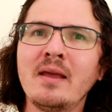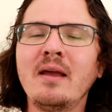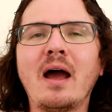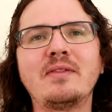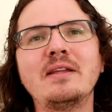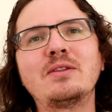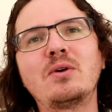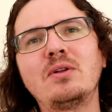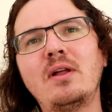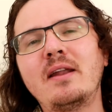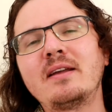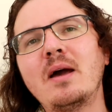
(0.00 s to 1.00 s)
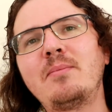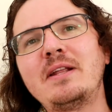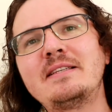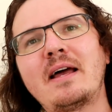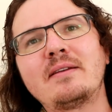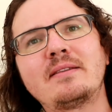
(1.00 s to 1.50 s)
I think there are a lot of
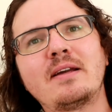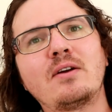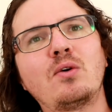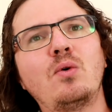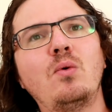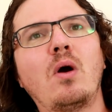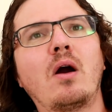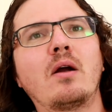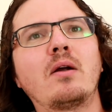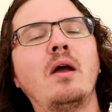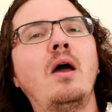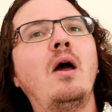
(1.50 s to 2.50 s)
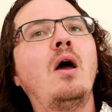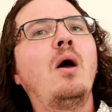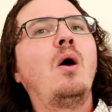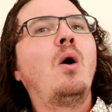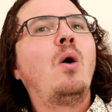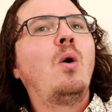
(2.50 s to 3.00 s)
companies out there who are
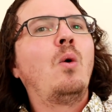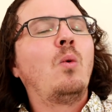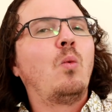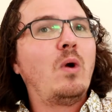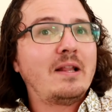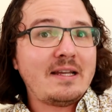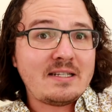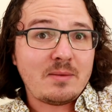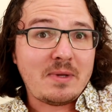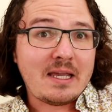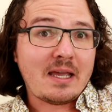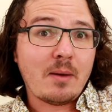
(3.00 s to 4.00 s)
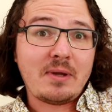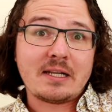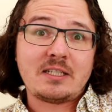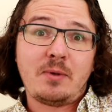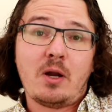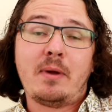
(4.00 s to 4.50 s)
willing to be a bit
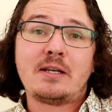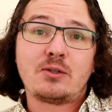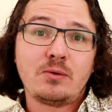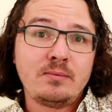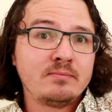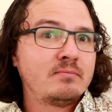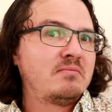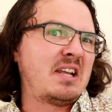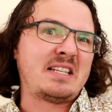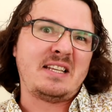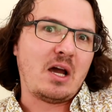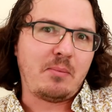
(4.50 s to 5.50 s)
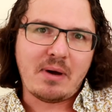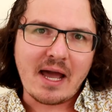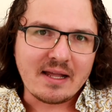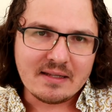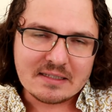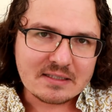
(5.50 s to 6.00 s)
experimental, testing out
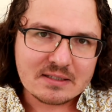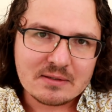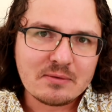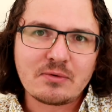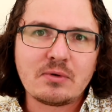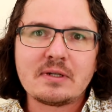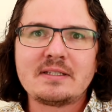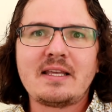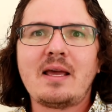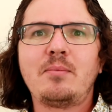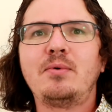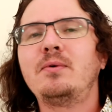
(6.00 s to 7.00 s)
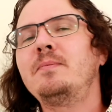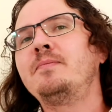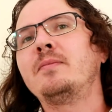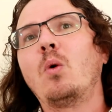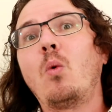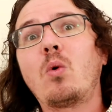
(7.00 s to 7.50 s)
pilots, for example,
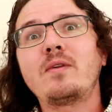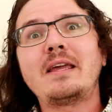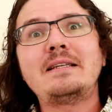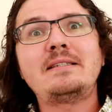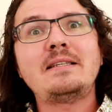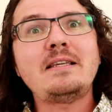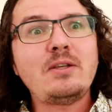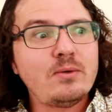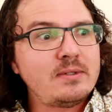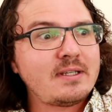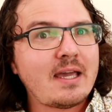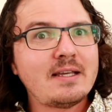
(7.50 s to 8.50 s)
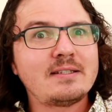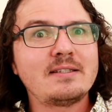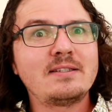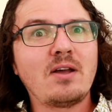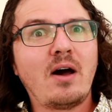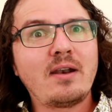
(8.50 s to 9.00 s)
or they see use
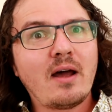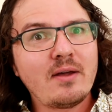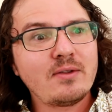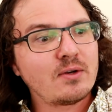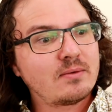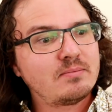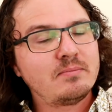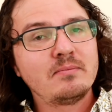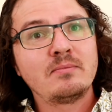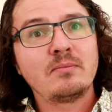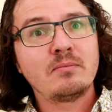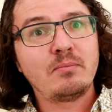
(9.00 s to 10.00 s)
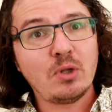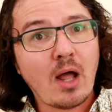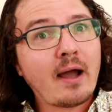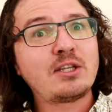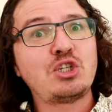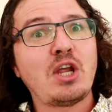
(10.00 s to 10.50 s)
cases on other
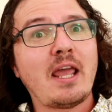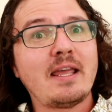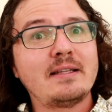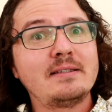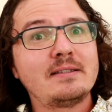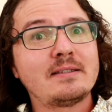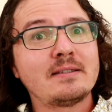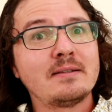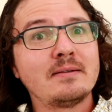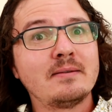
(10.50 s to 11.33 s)
blockchains